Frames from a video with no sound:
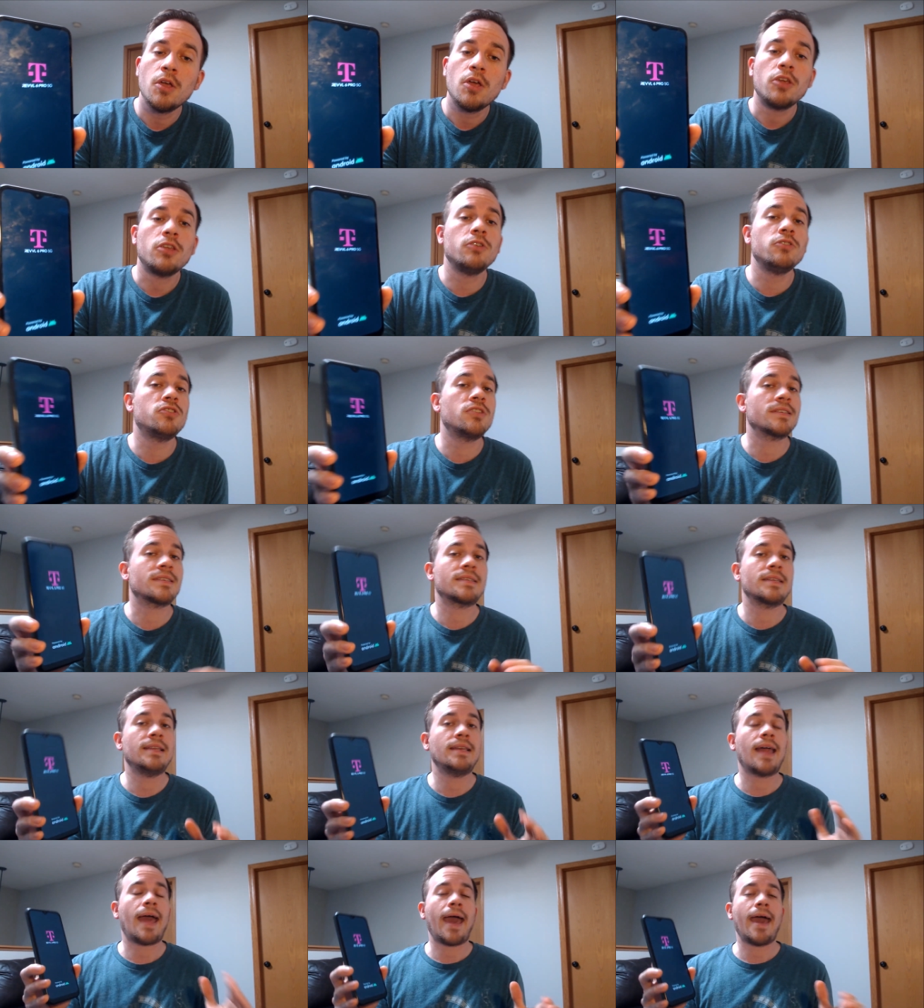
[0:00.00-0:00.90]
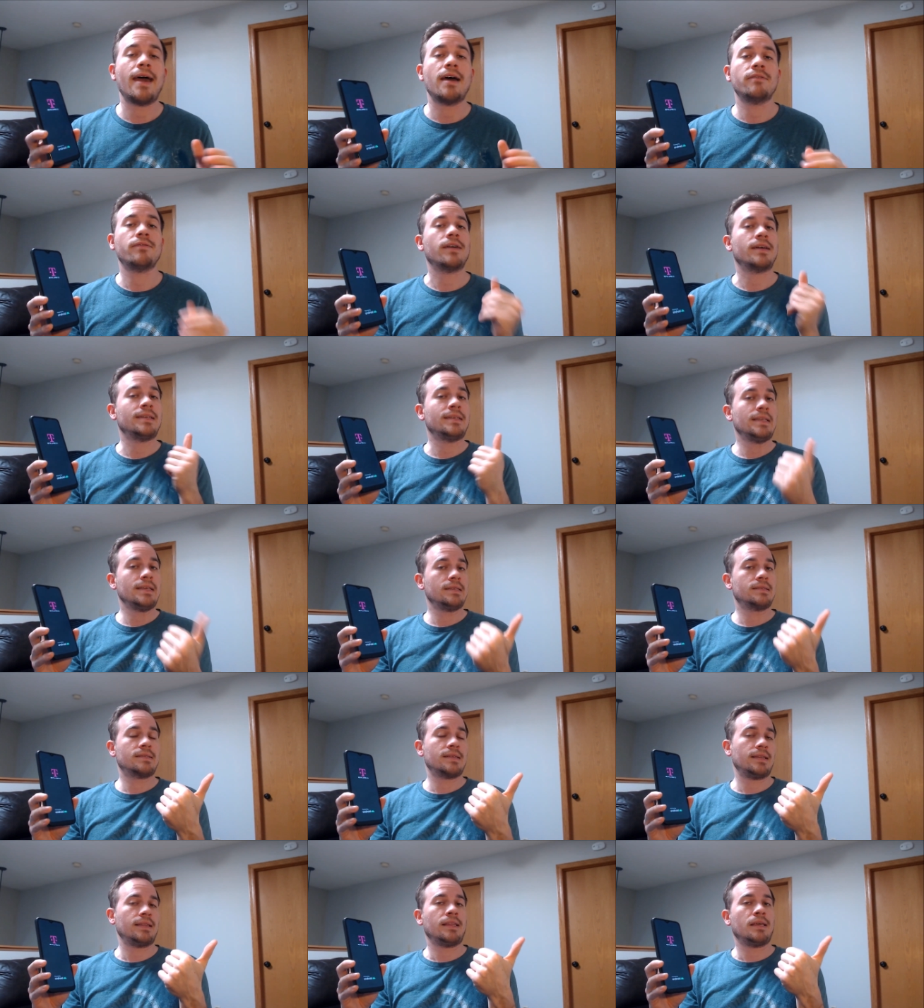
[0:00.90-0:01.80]
You just need to have a
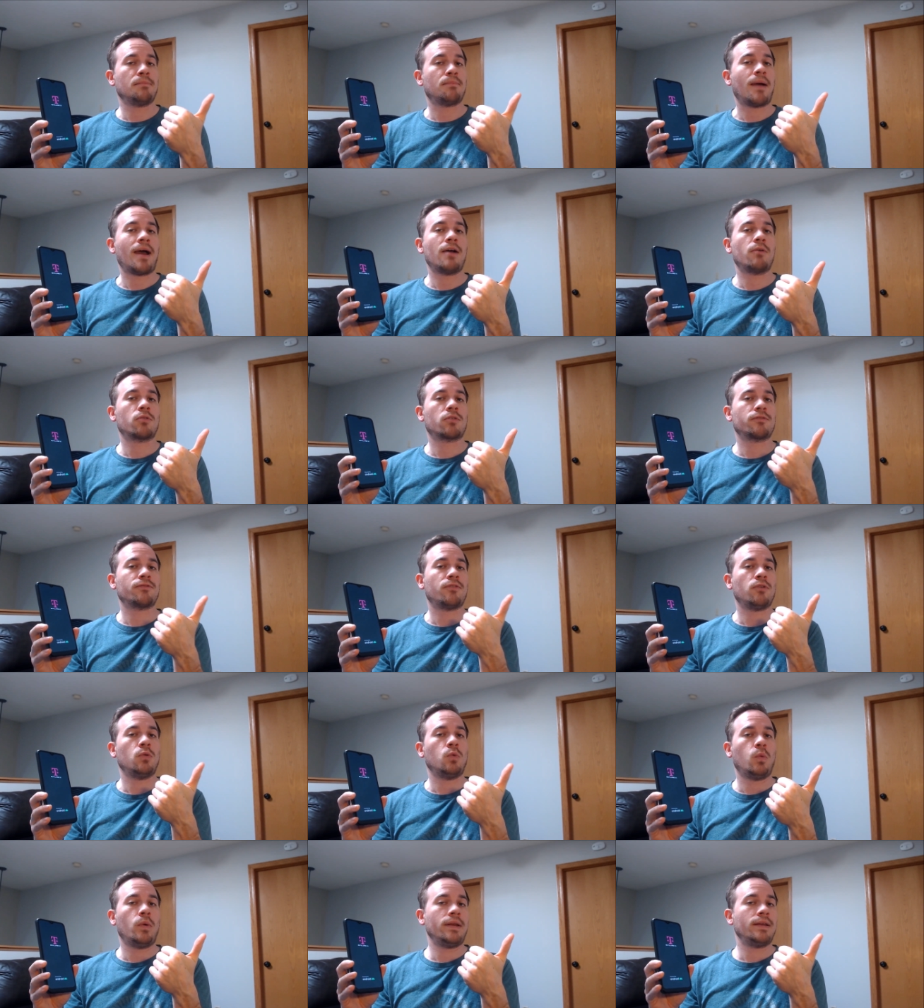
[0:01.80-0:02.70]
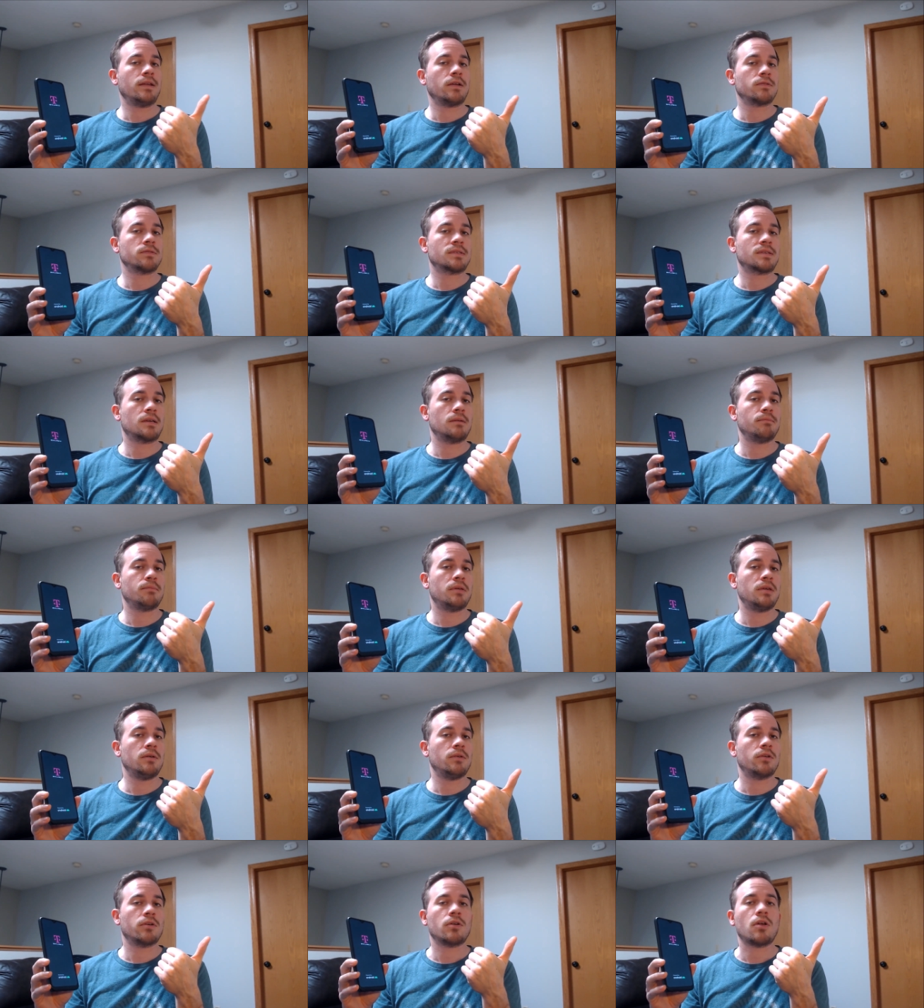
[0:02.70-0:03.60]
decently powerful Windows
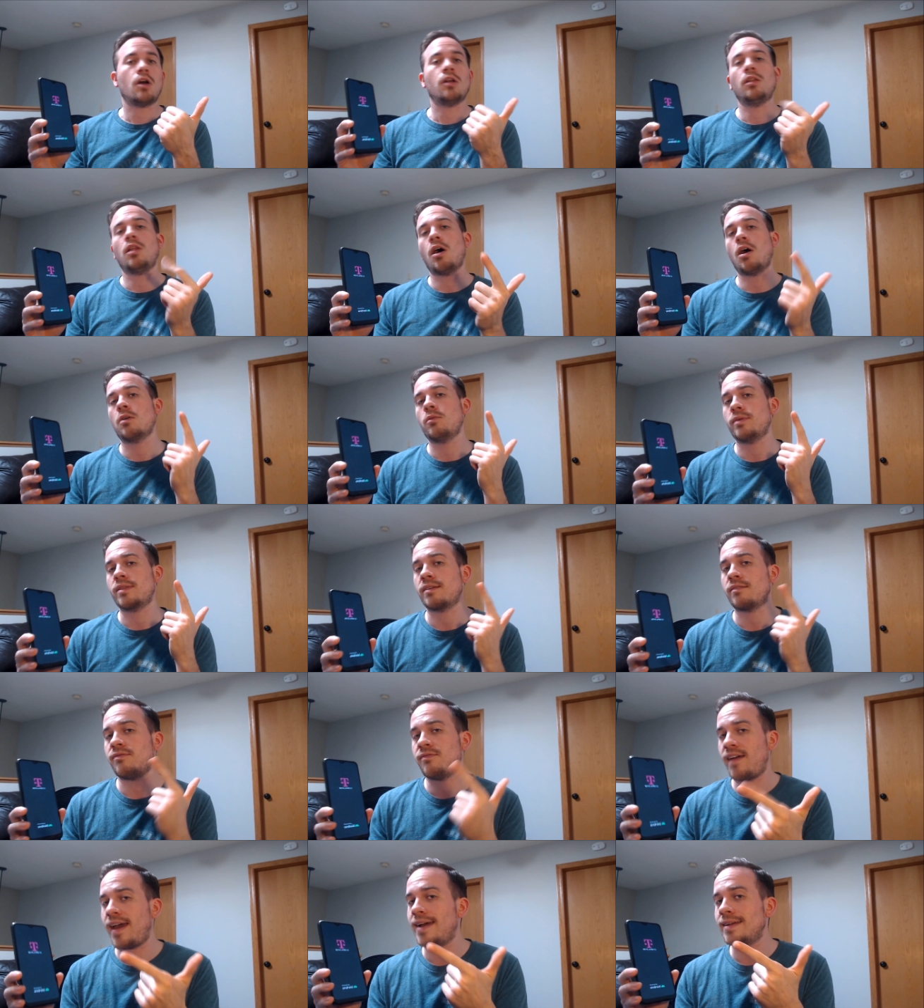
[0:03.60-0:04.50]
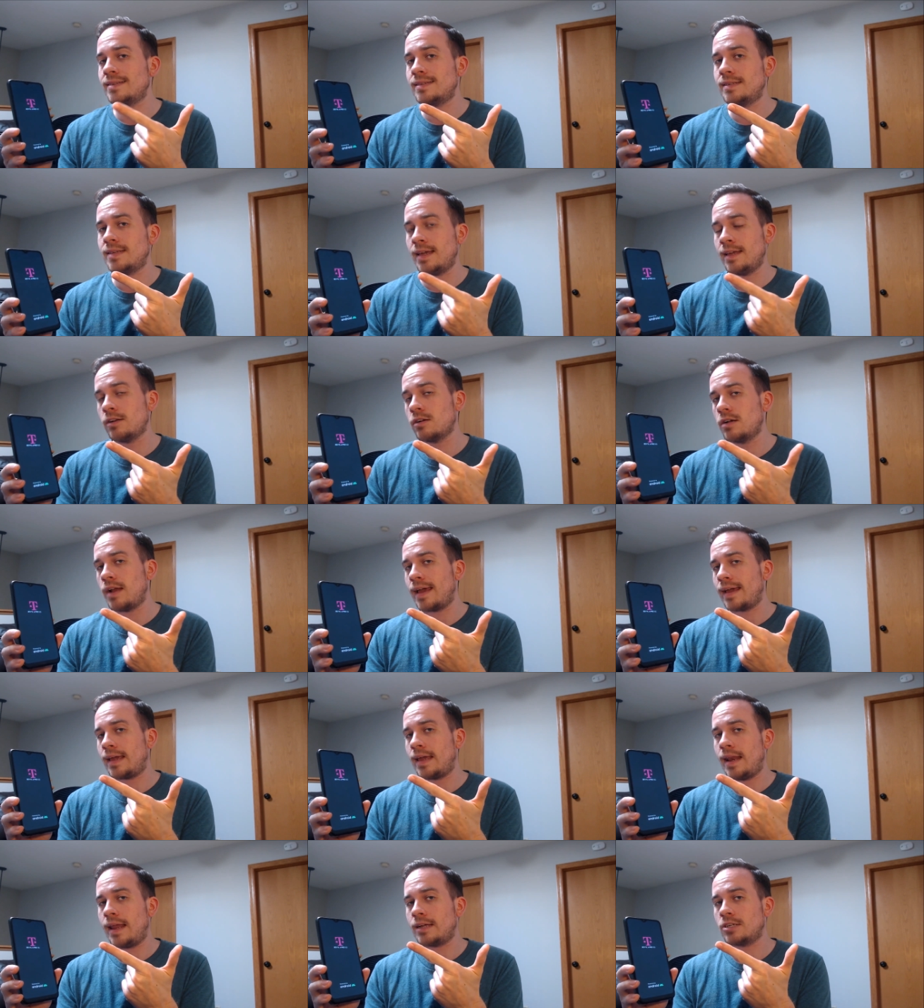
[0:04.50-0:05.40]
computer along with a fast internet
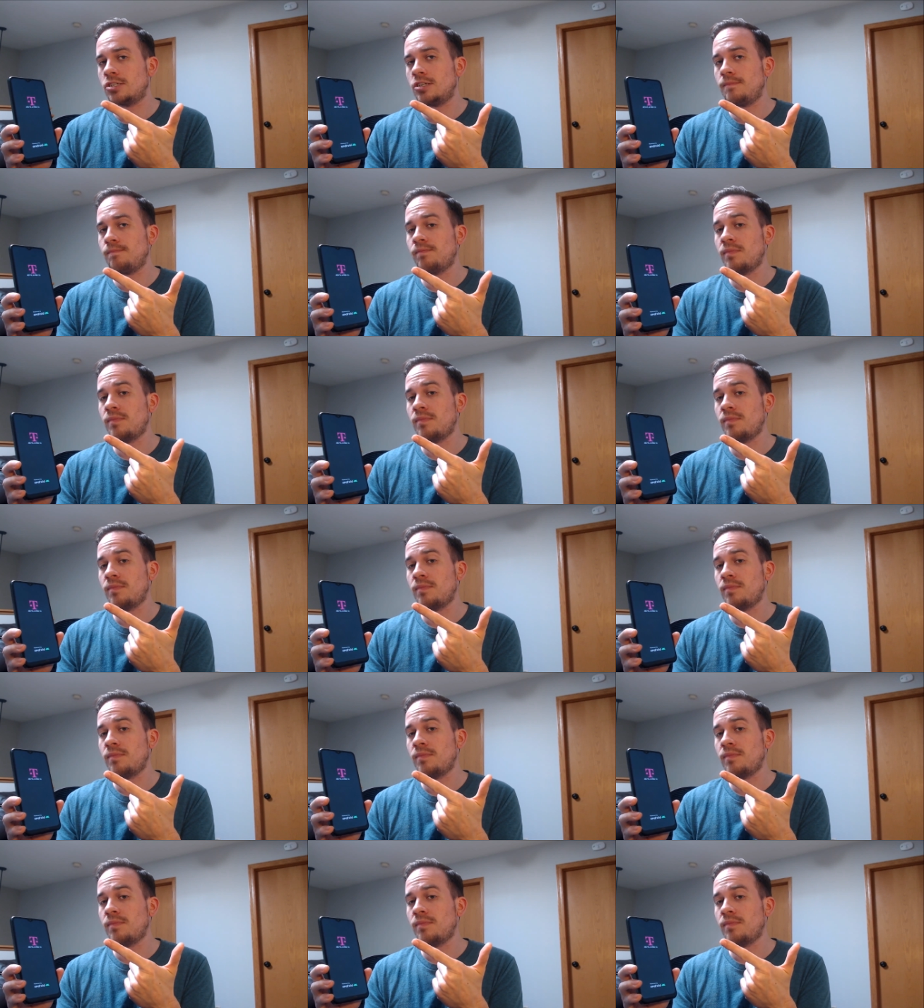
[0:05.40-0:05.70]
connection,